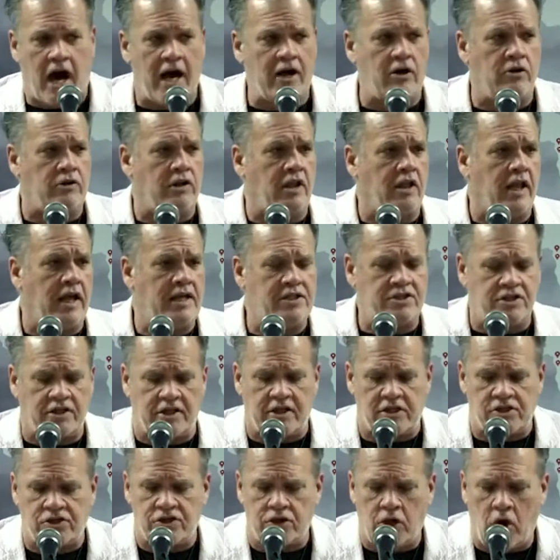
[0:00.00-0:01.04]
Title of the lesson
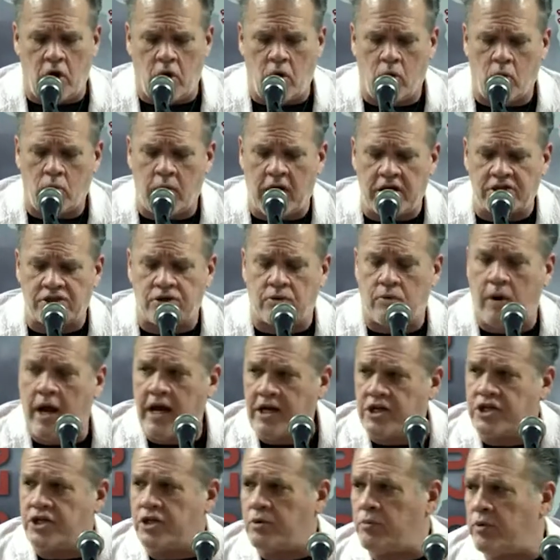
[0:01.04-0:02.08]
is No
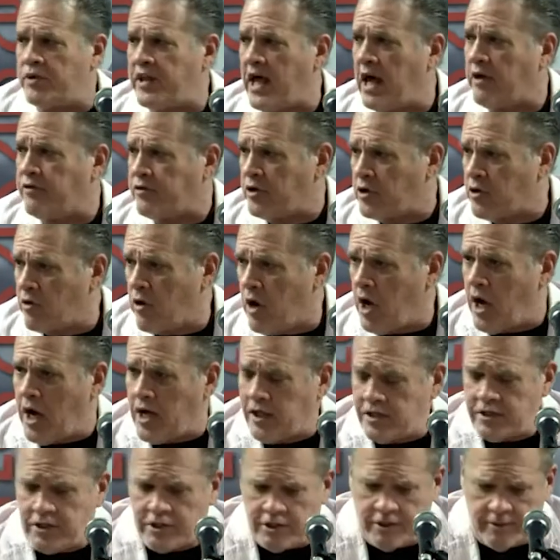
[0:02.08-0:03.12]
Resurrection Without the
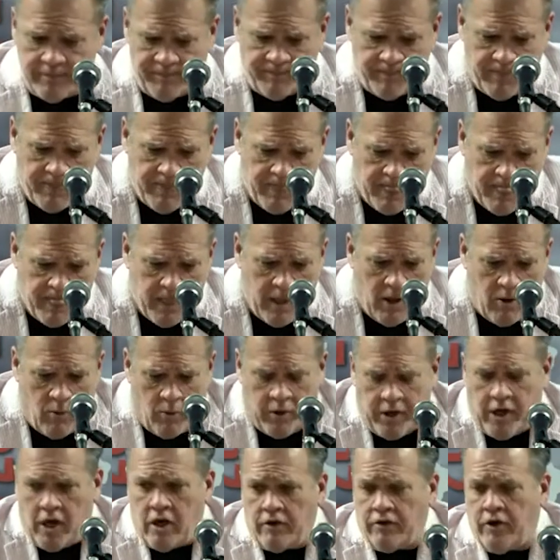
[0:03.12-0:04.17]
Cross.
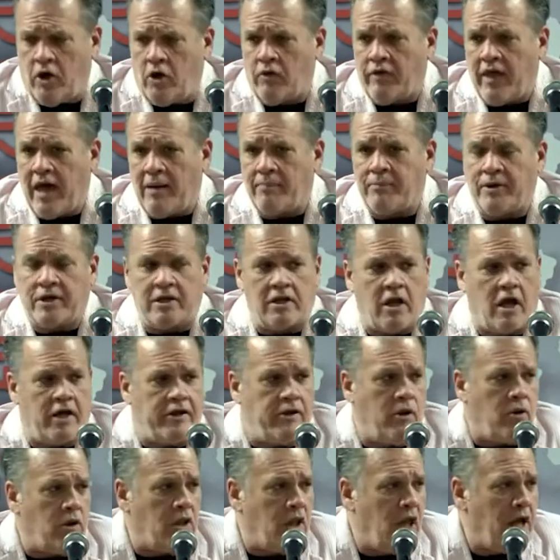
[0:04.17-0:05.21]
We all know that, but I
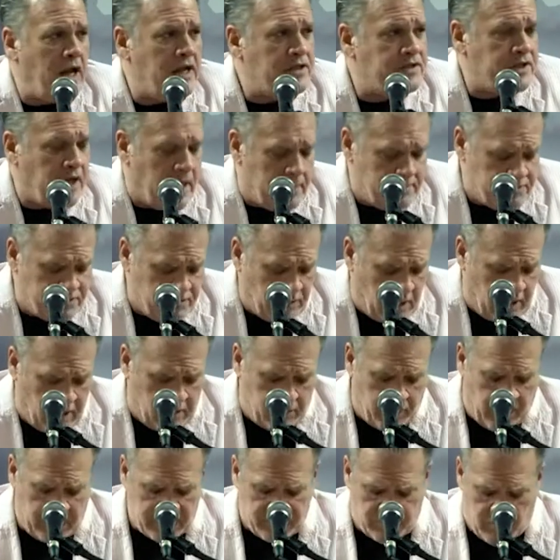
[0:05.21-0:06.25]
know a lot of times
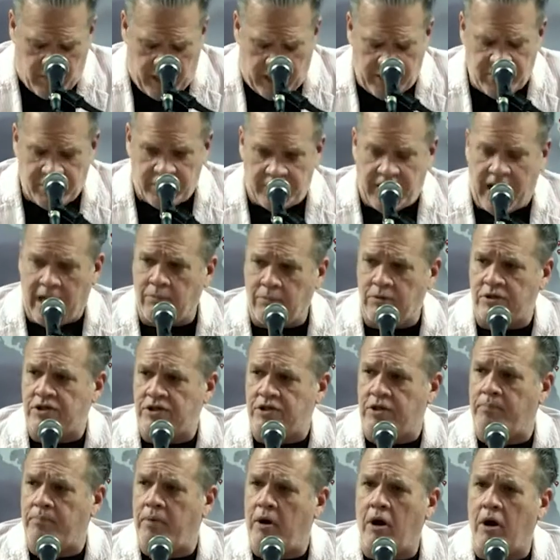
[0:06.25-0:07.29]
resurrection, that was
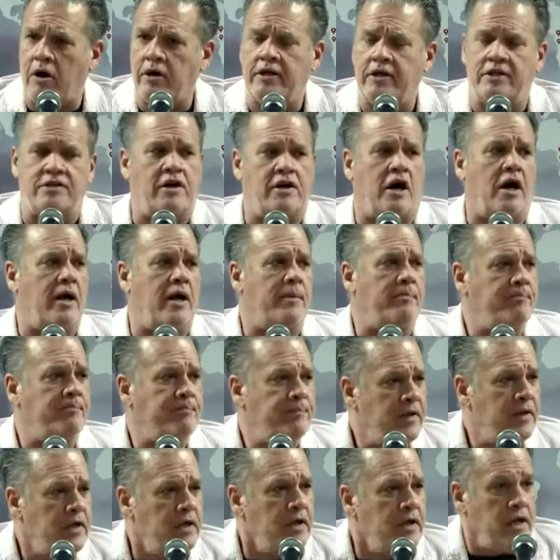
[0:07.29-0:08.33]
the party time.
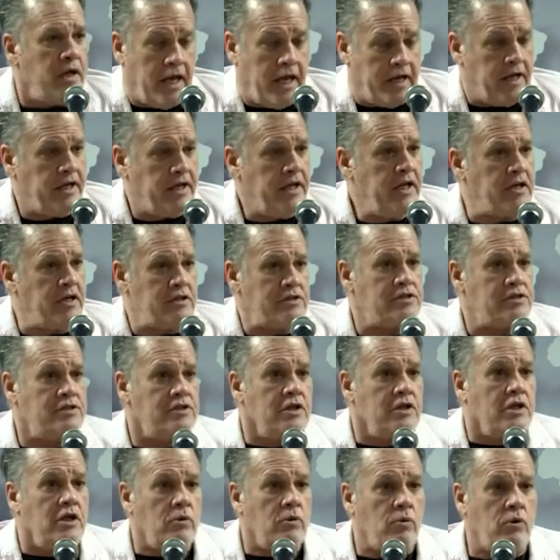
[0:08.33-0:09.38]
And it is.
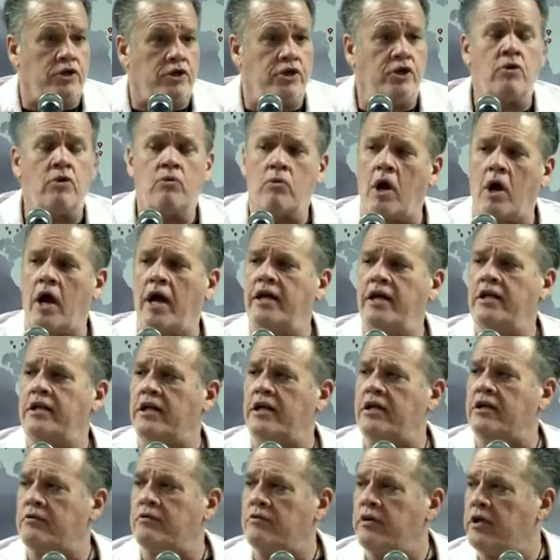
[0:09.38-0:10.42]
When you're right
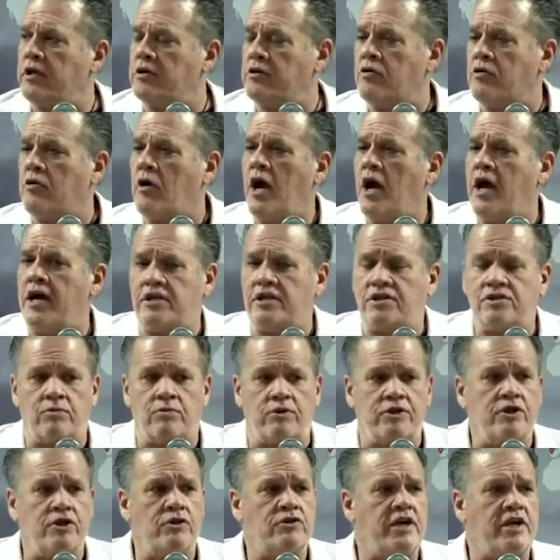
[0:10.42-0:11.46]
in Christ,
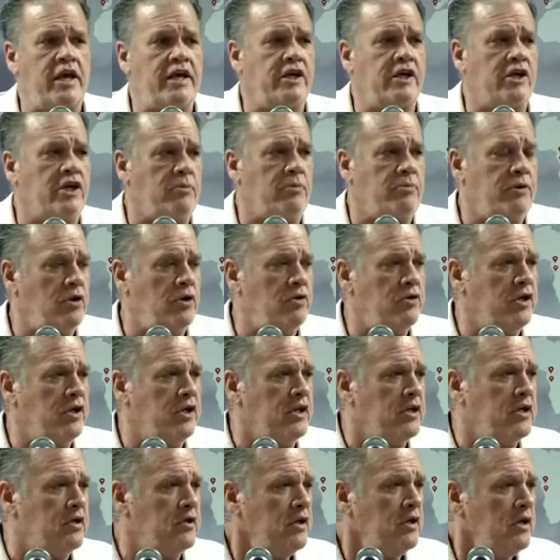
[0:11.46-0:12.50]
when you're taking
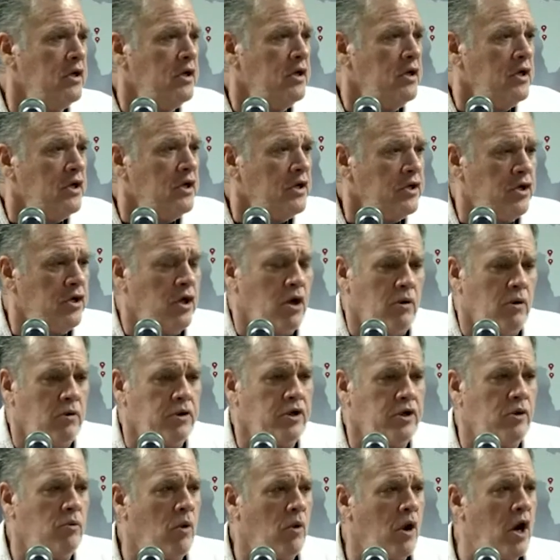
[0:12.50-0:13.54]
communion and, you know,
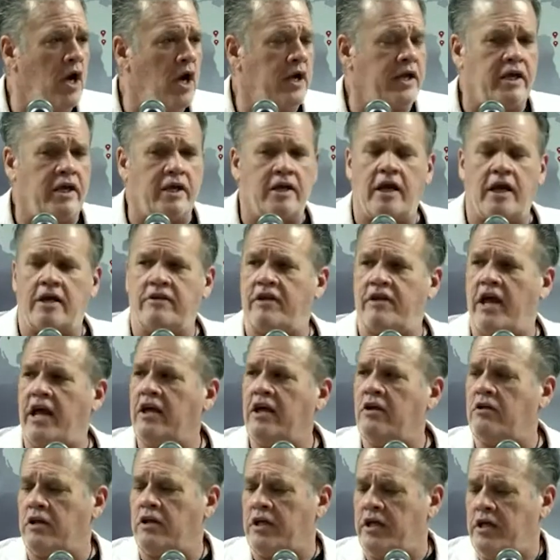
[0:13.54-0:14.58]
you're walking
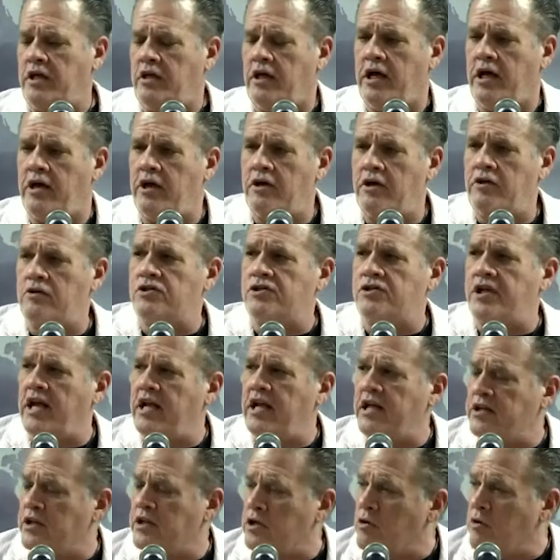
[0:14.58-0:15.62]
daily and
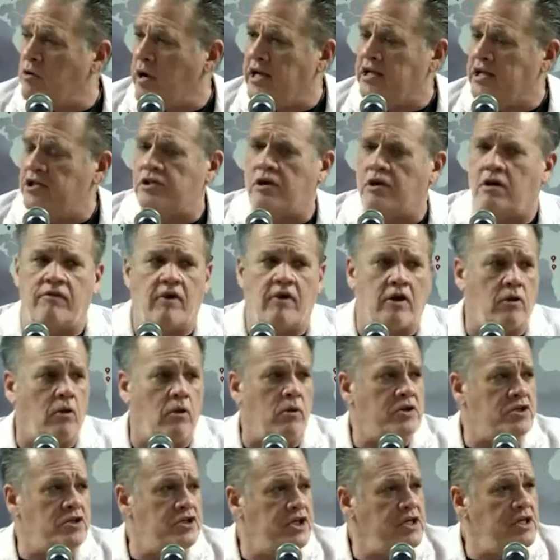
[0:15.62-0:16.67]
understanding the grace of our
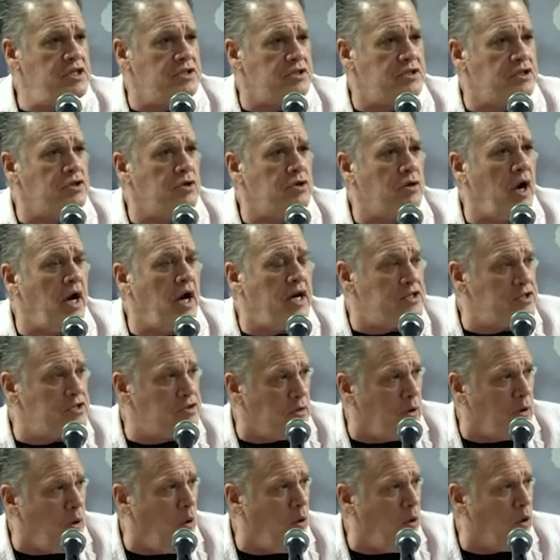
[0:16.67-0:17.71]
Lord Jesus
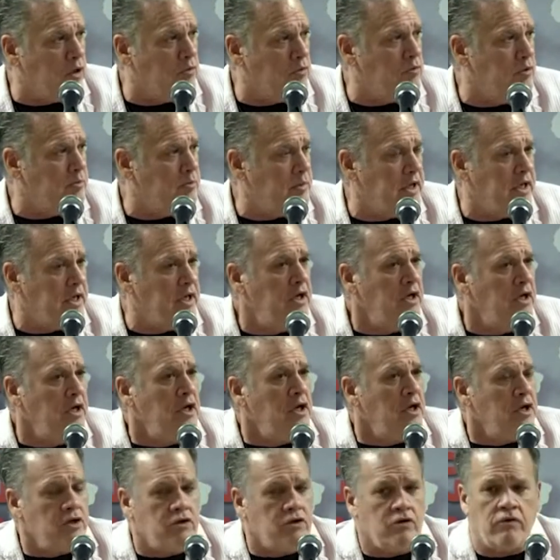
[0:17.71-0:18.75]
Christ, Lord would be,
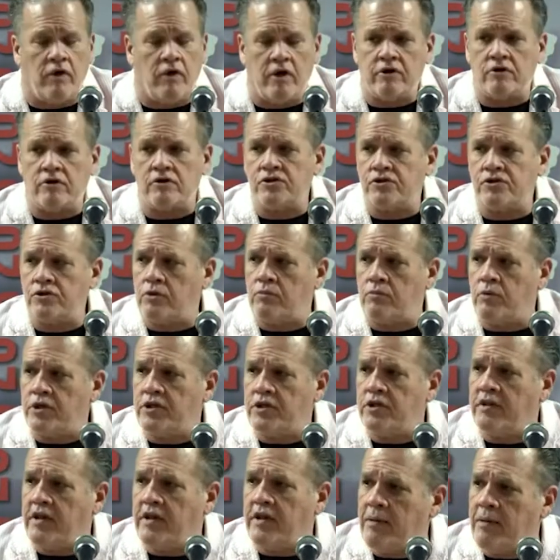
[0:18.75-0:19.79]
you've understood
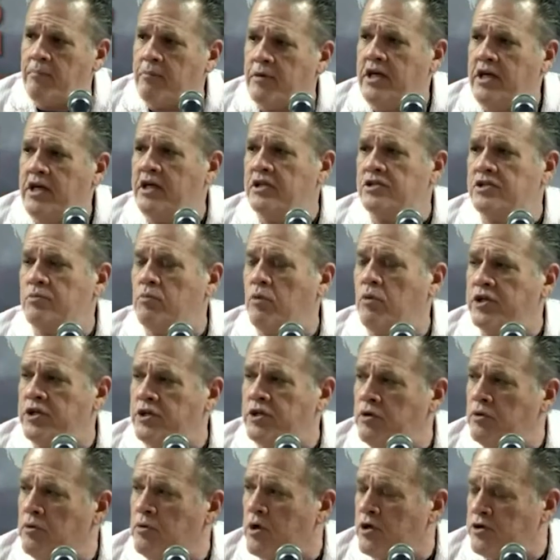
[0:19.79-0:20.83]
what that means and what
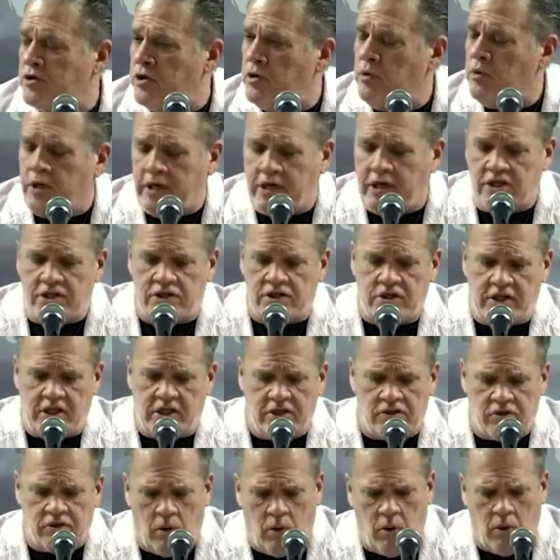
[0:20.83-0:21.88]
you are doing is
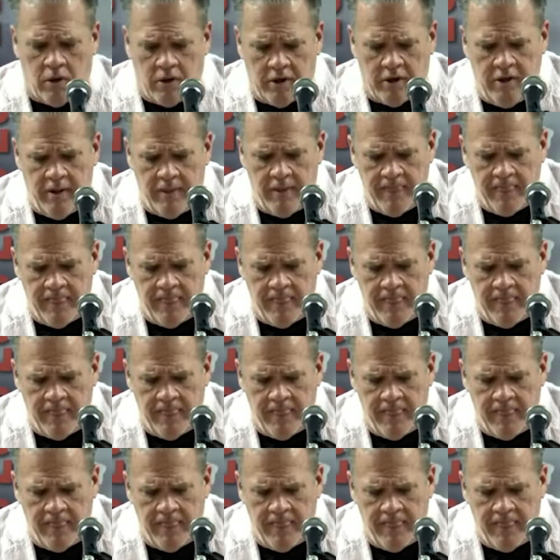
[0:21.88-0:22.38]
he's Lord,